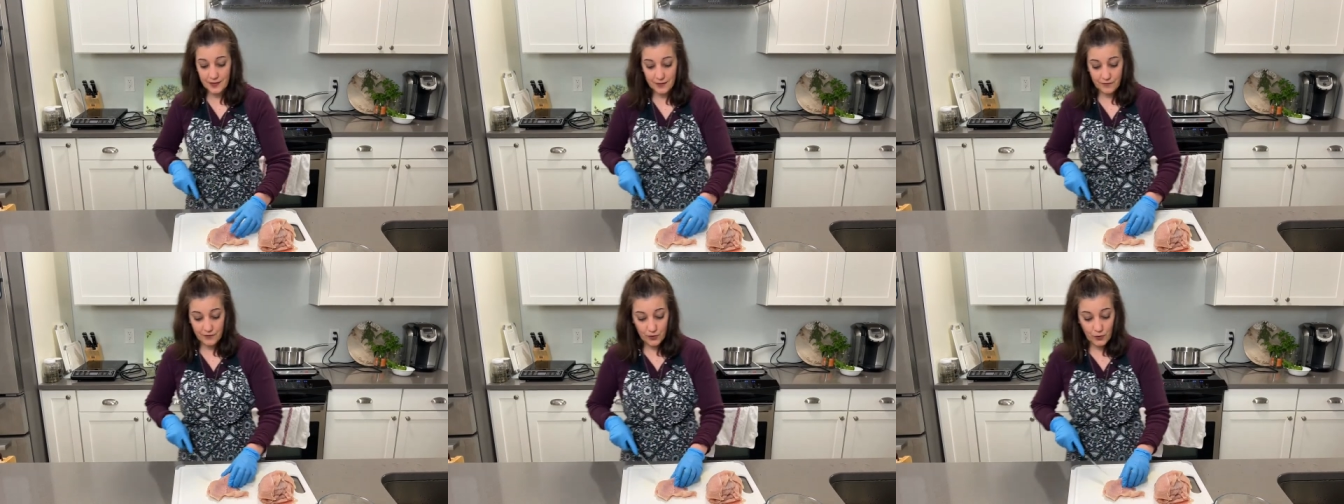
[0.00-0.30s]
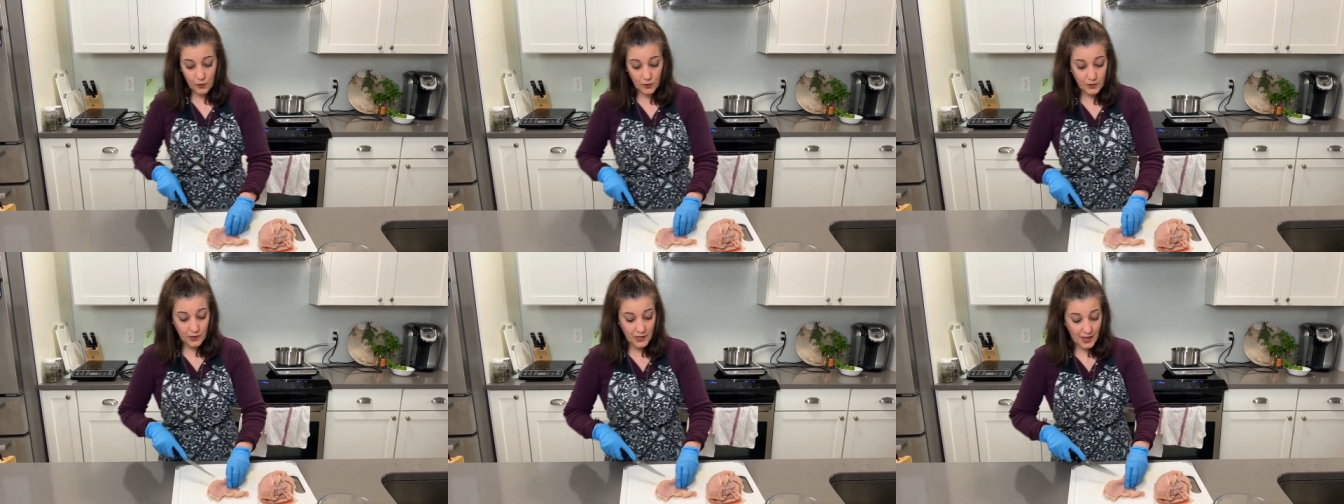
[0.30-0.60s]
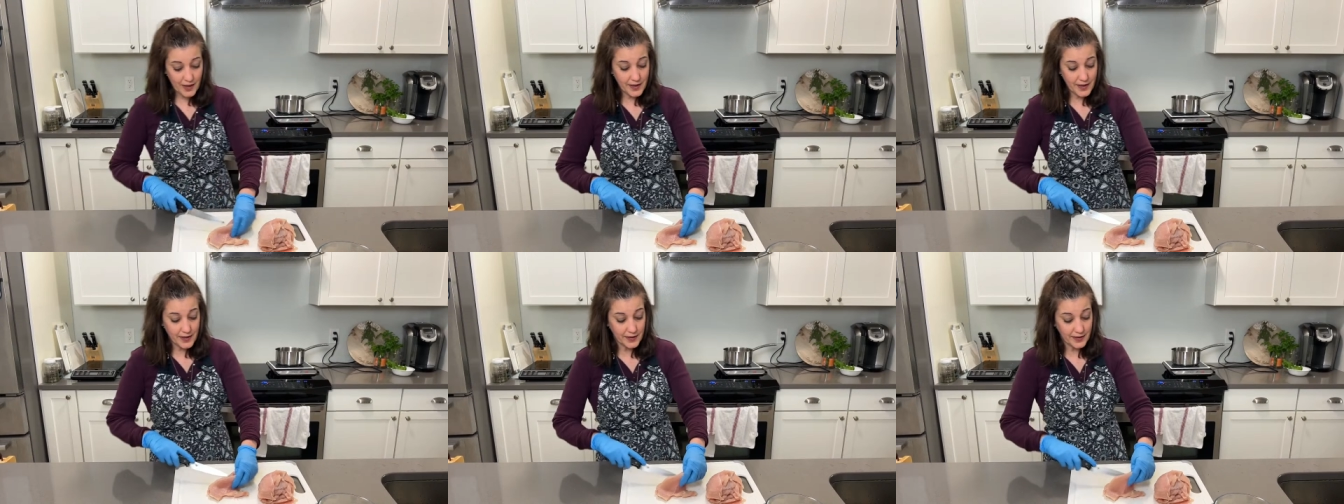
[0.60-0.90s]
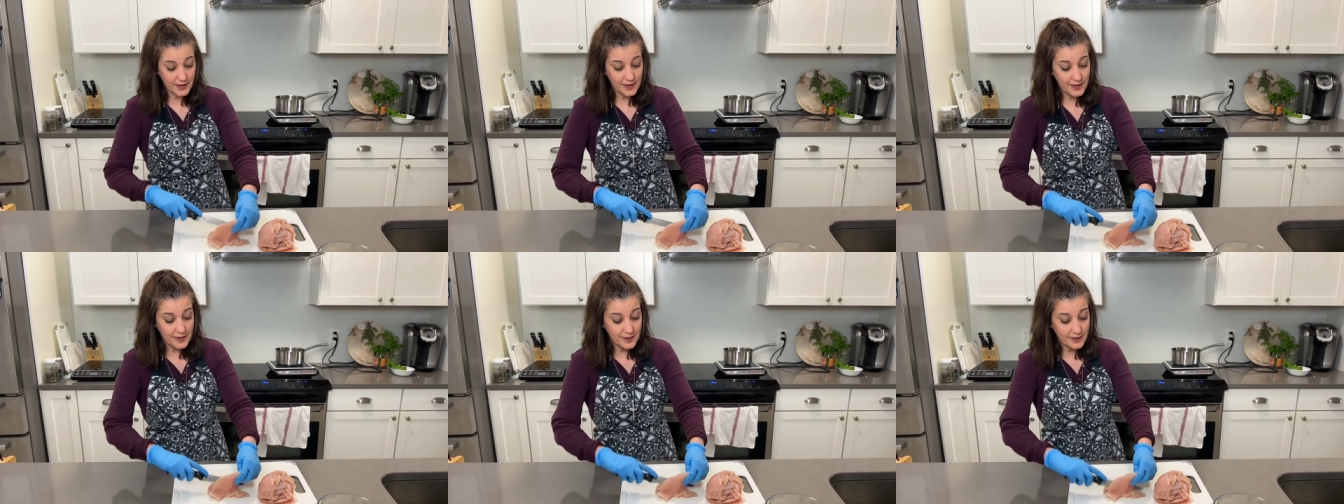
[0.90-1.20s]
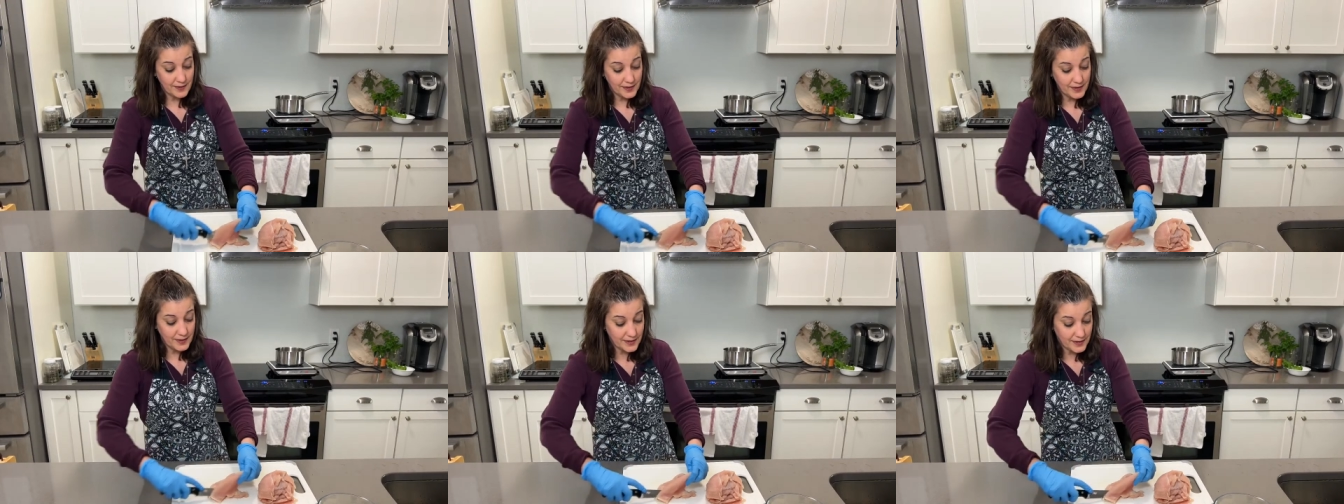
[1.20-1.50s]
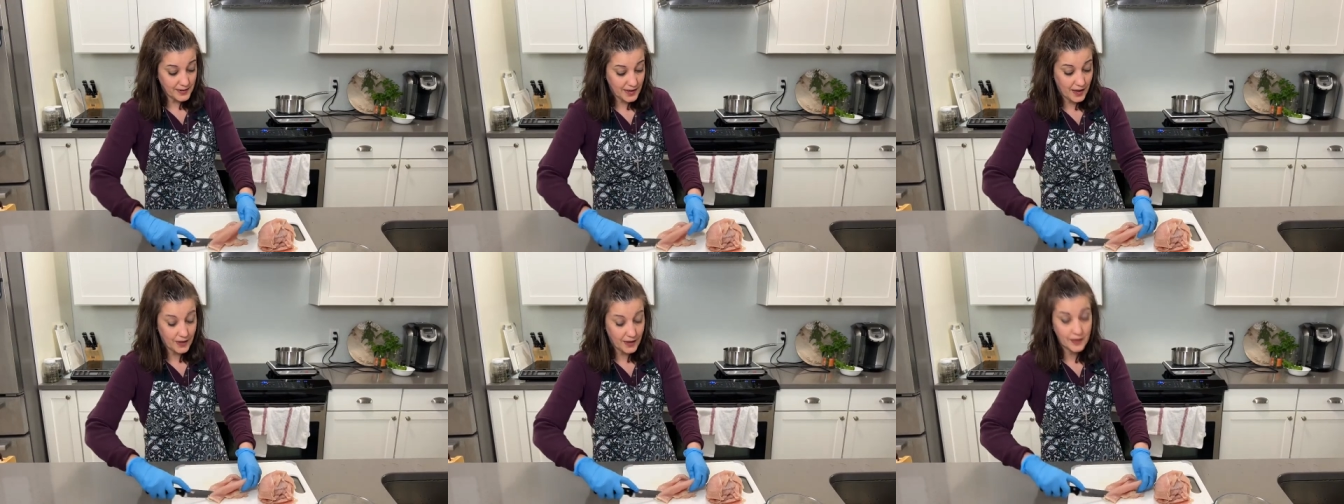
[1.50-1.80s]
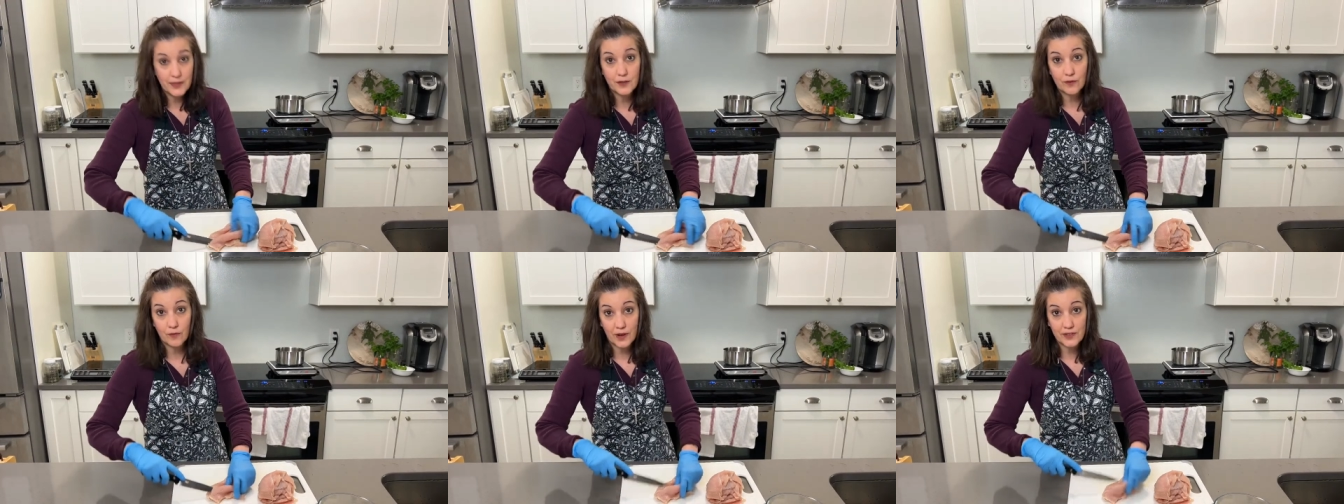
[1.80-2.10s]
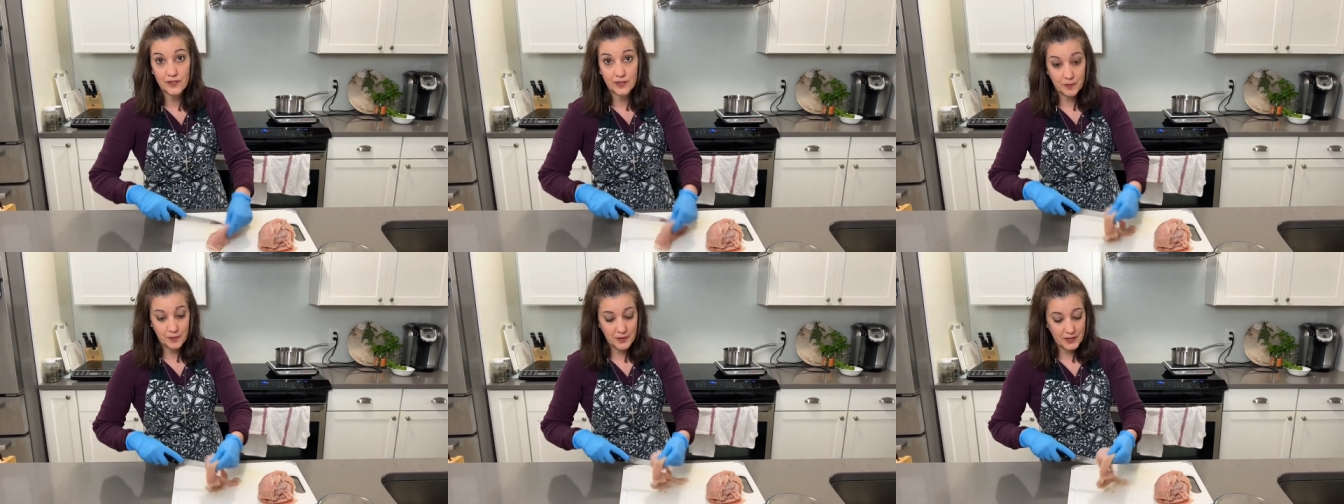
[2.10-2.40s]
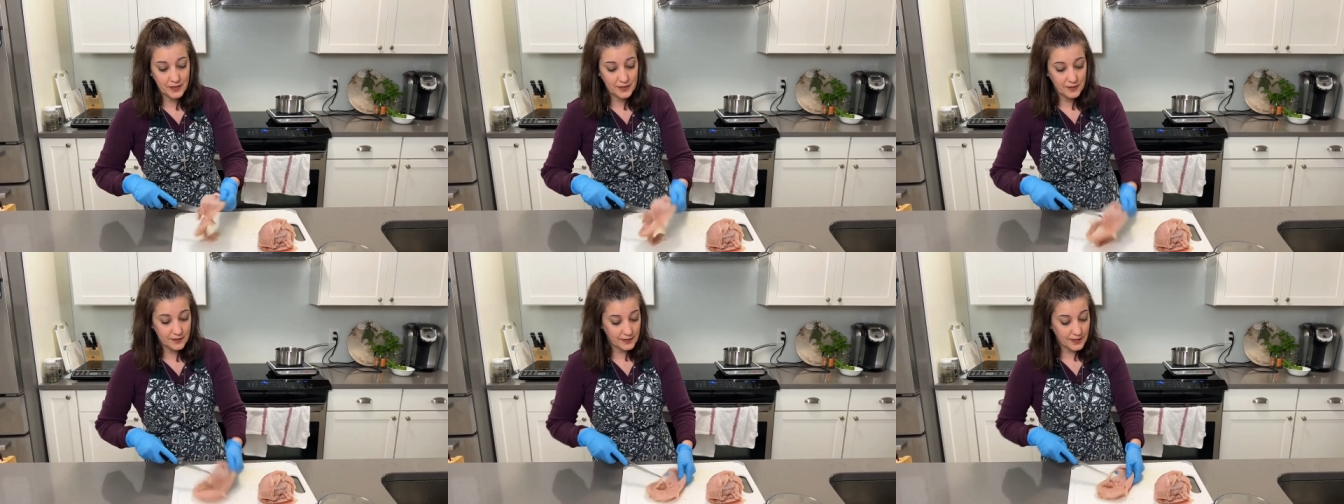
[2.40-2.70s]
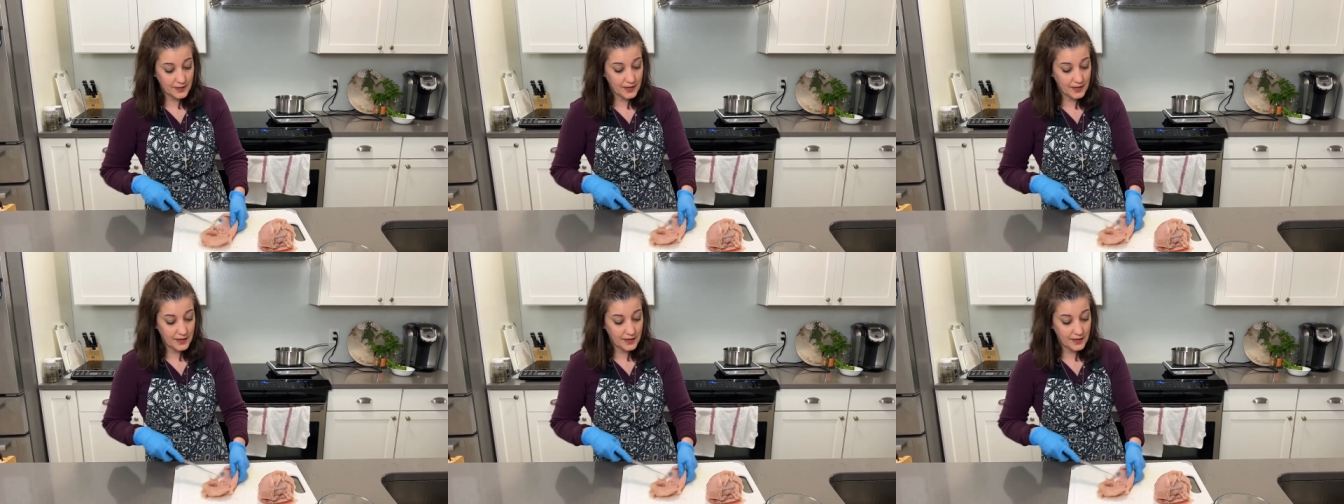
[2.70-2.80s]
if you like easy Italian recipes,